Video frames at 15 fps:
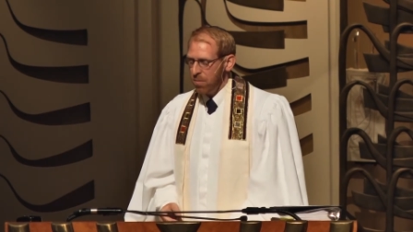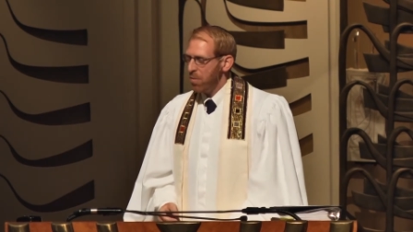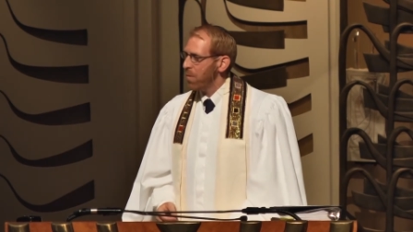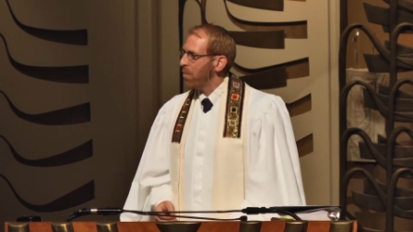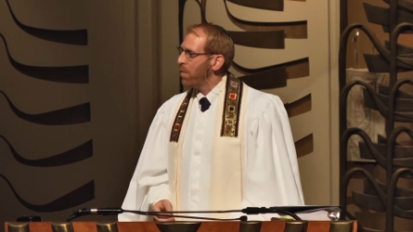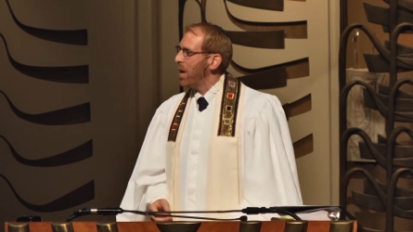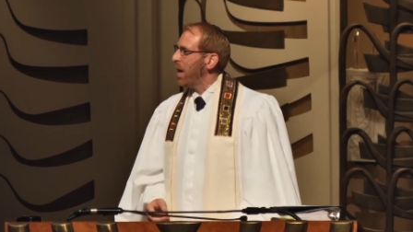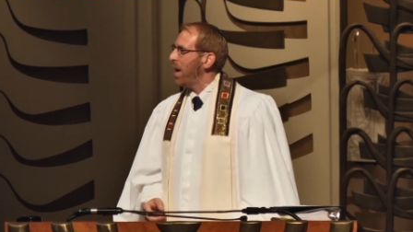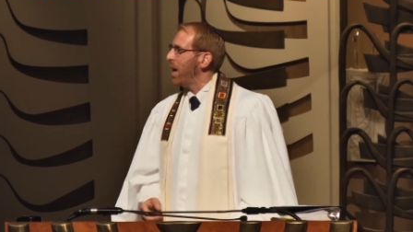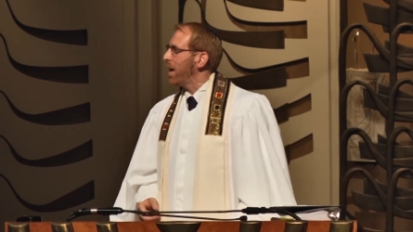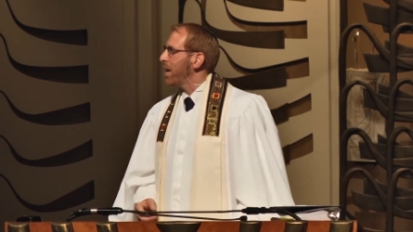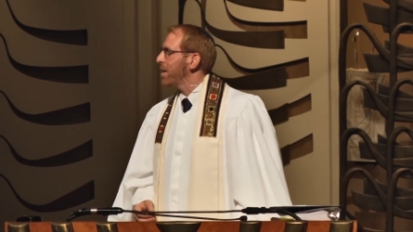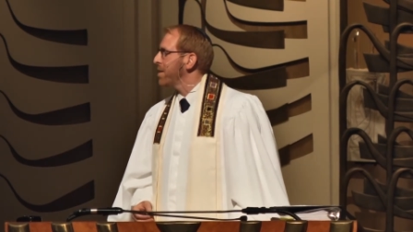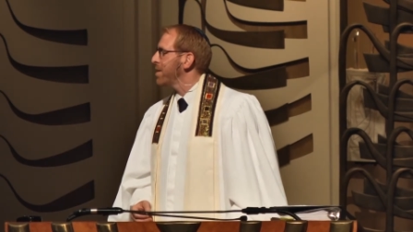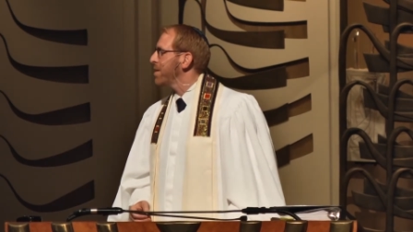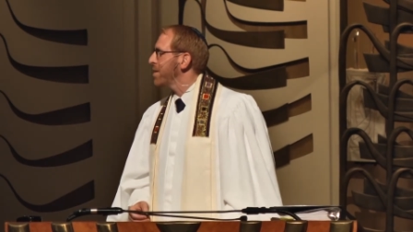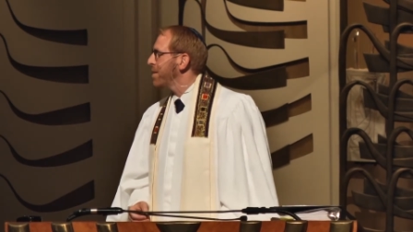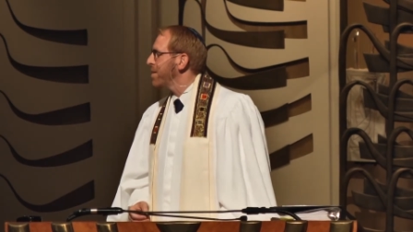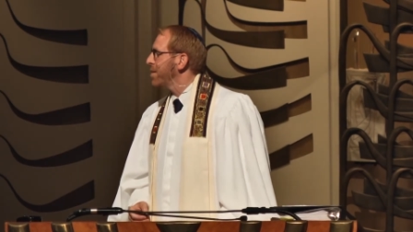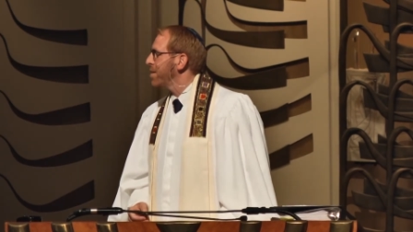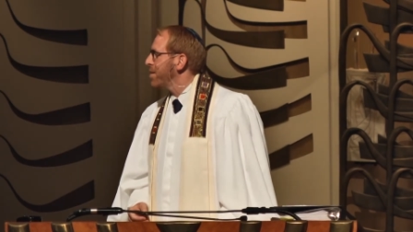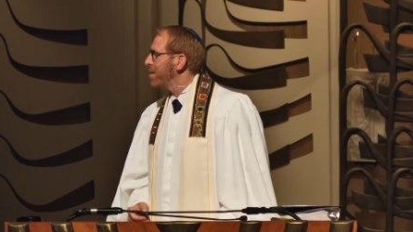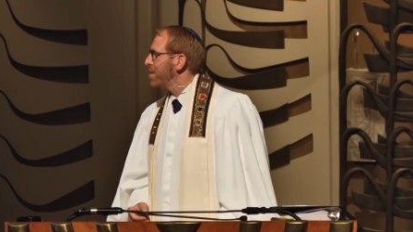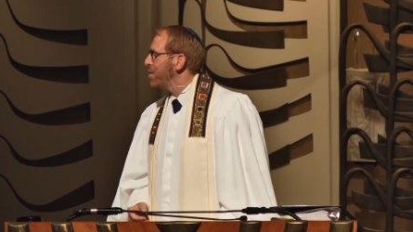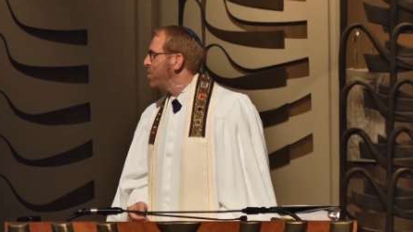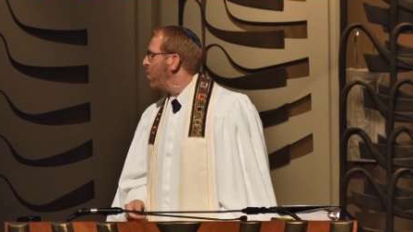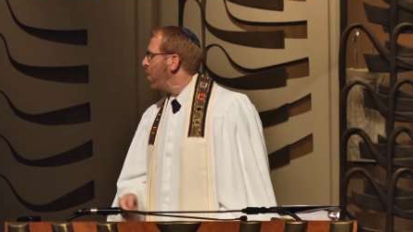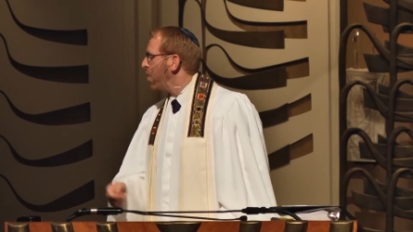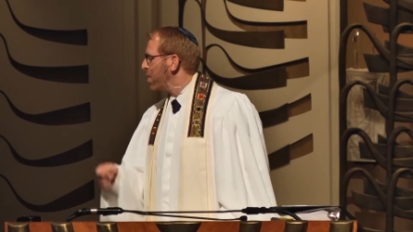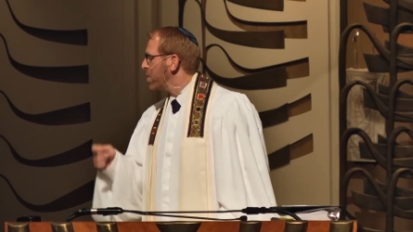But man,
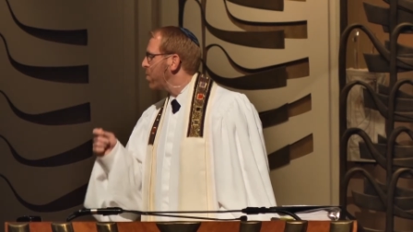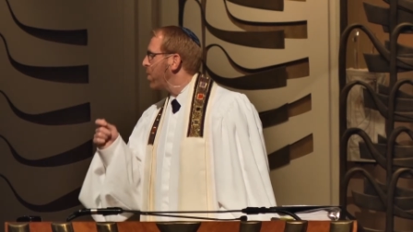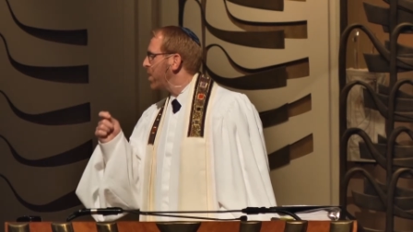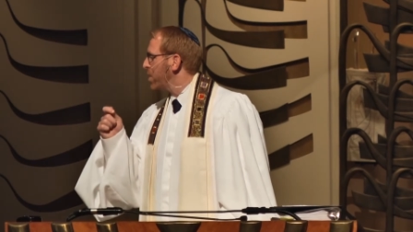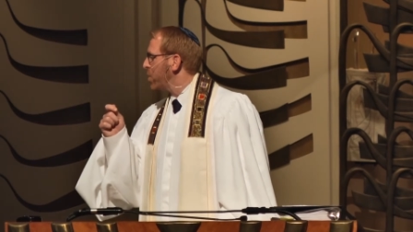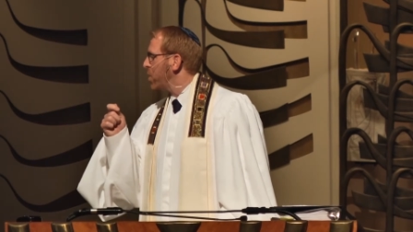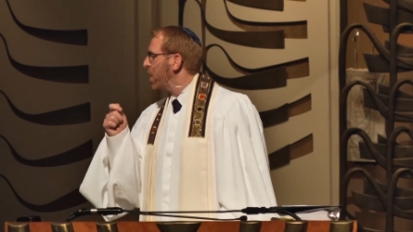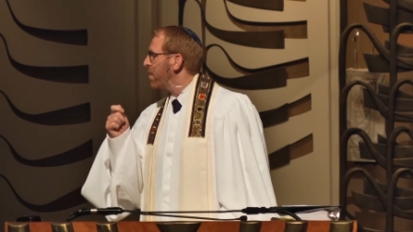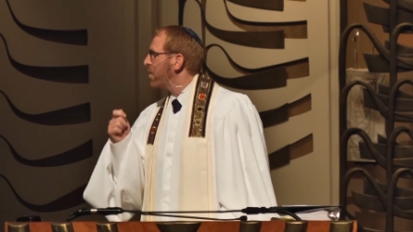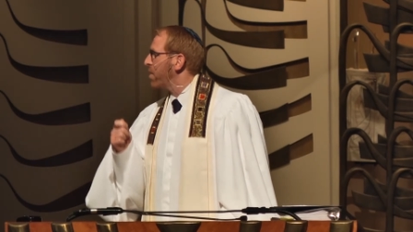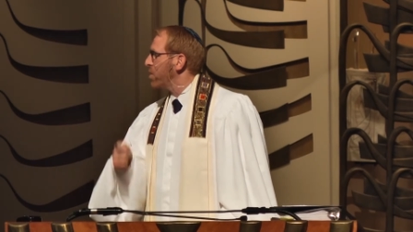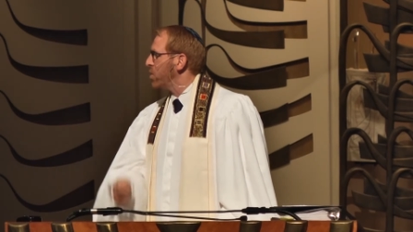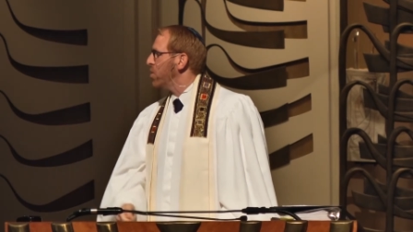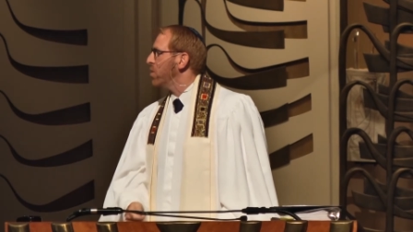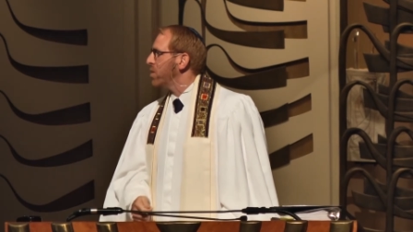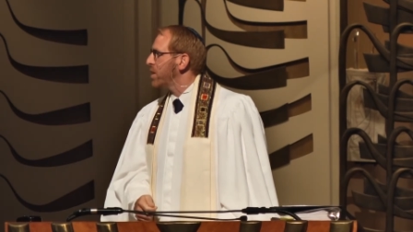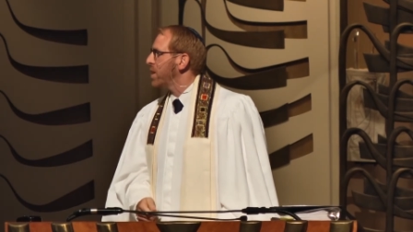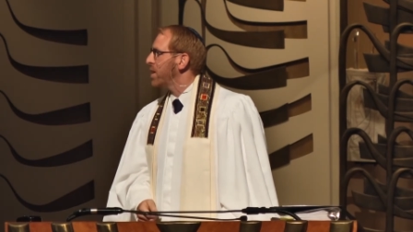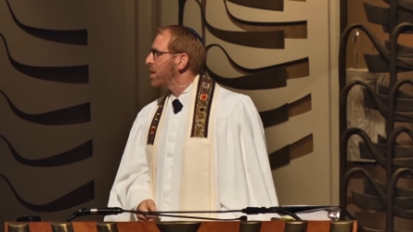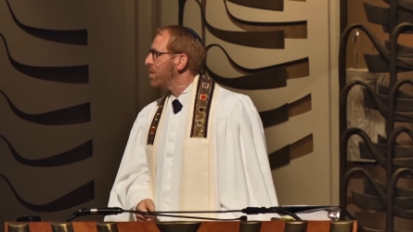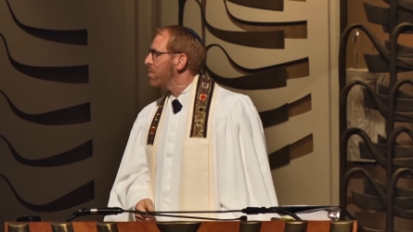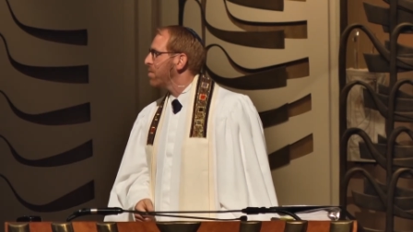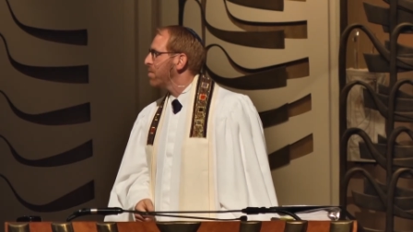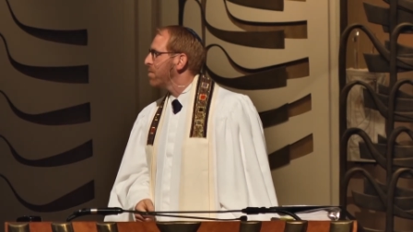you always wanted Jeff on your team